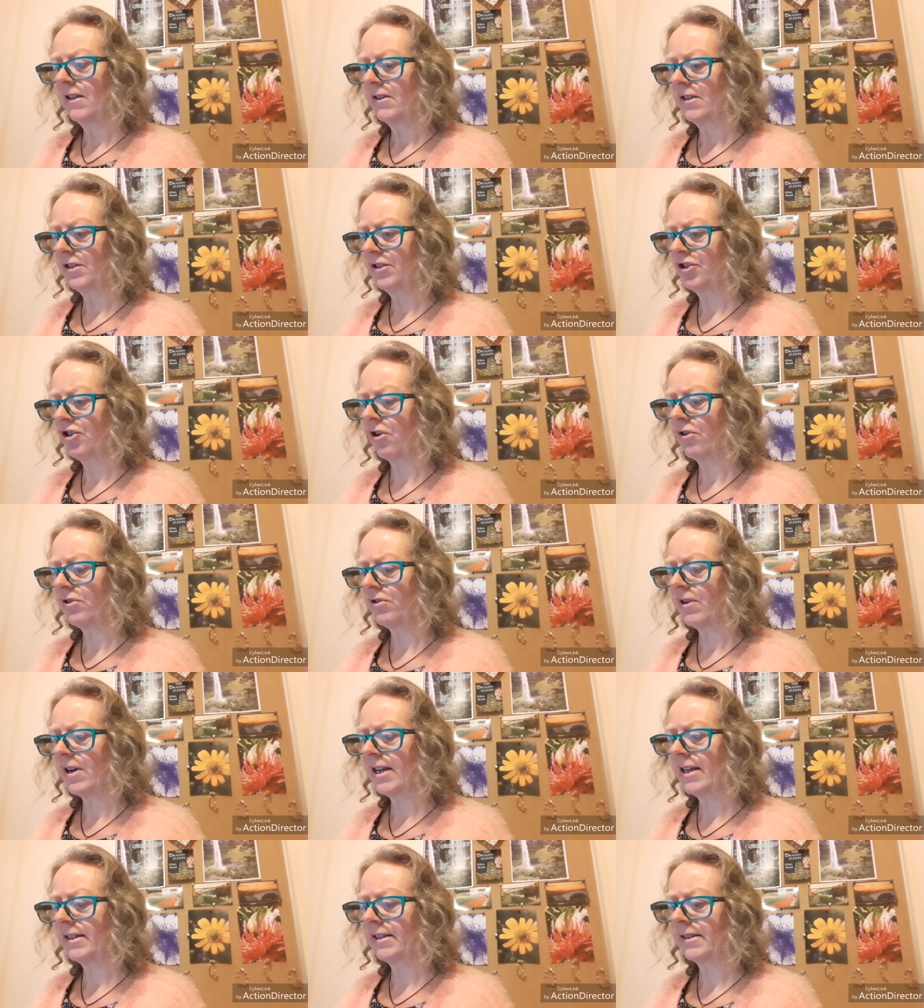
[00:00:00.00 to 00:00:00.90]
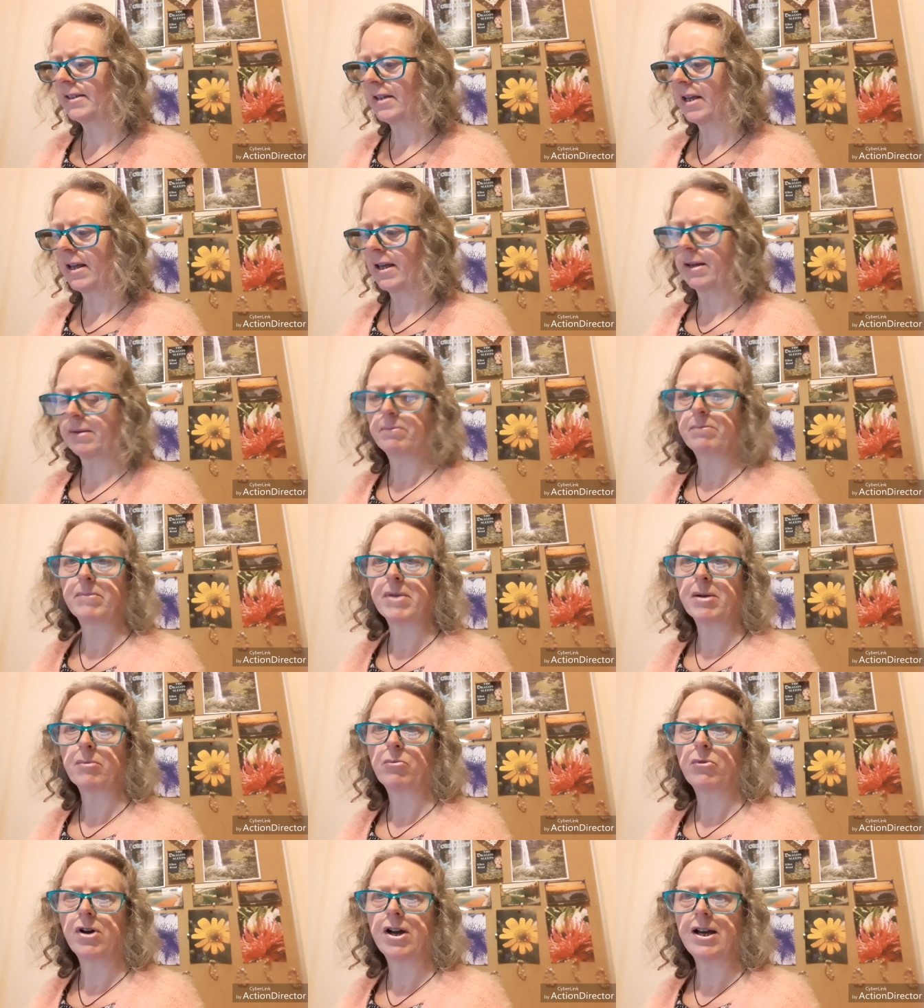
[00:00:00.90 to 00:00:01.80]
The genre is uh,
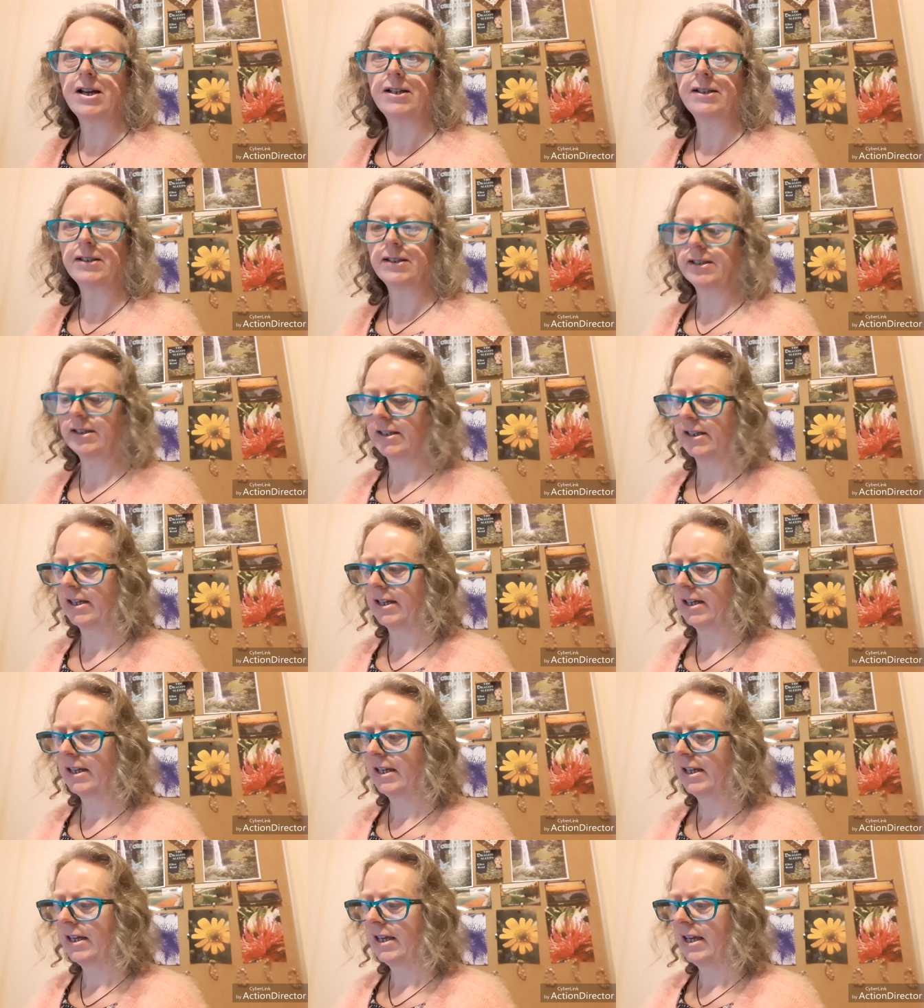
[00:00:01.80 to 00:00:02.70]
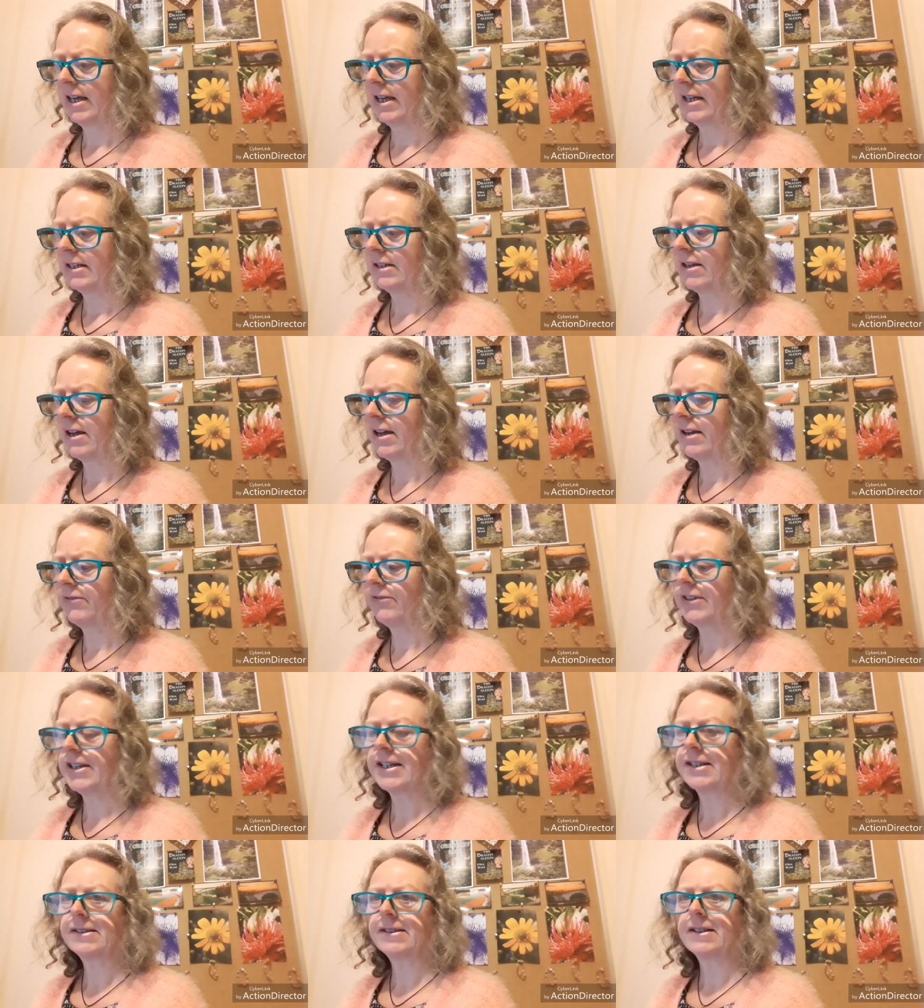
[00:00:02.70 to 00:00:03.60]
memoir,
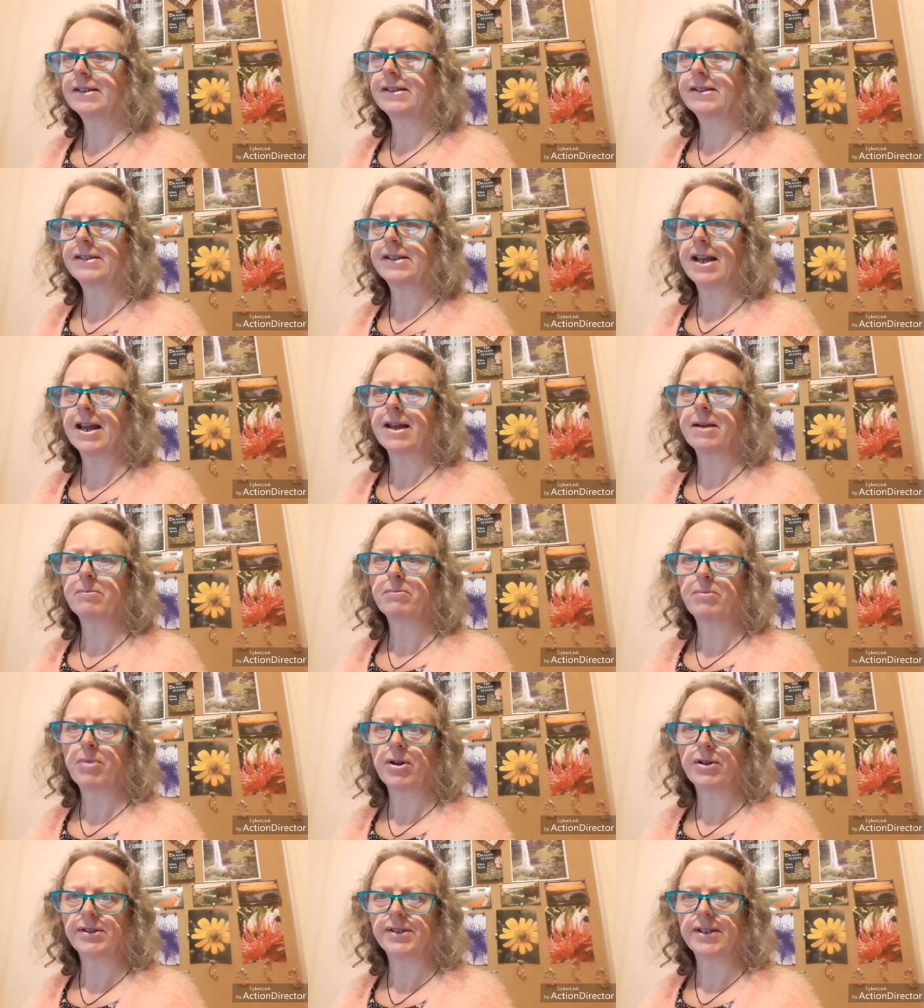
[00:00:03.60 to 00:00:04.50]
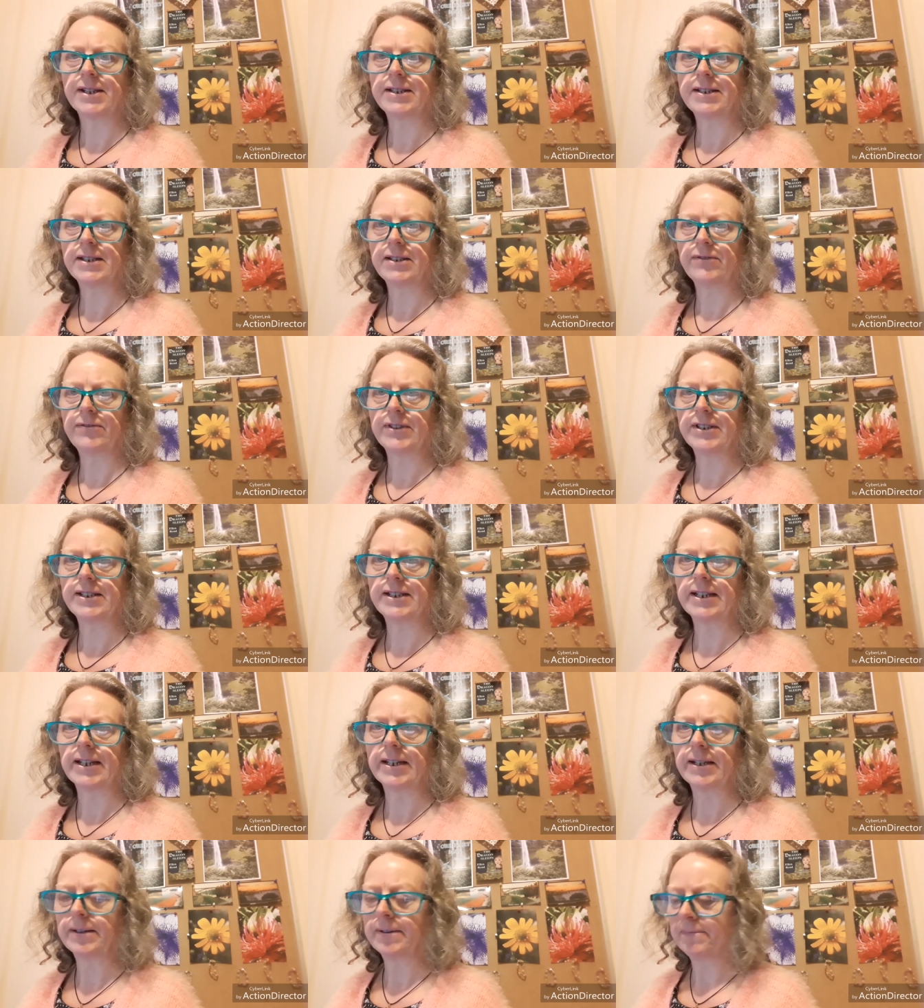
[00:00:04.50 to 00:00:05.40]
life lessons, and
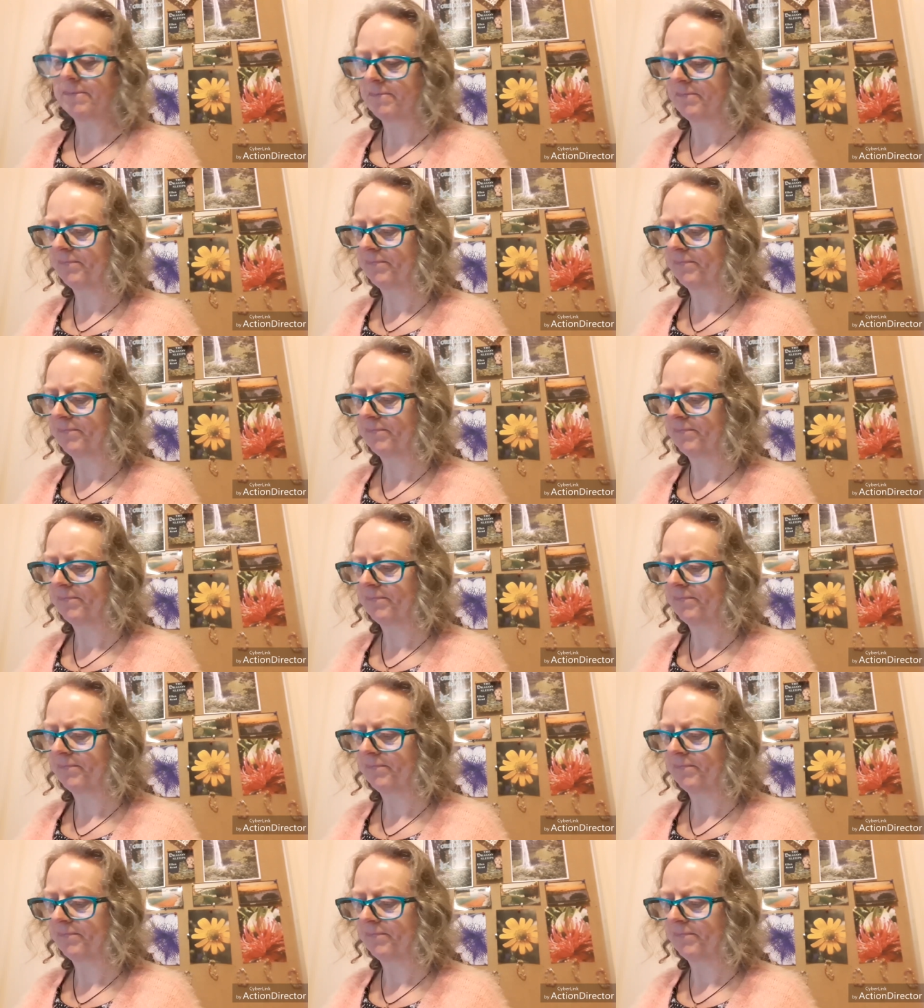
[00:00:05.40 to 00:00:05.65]
positivity.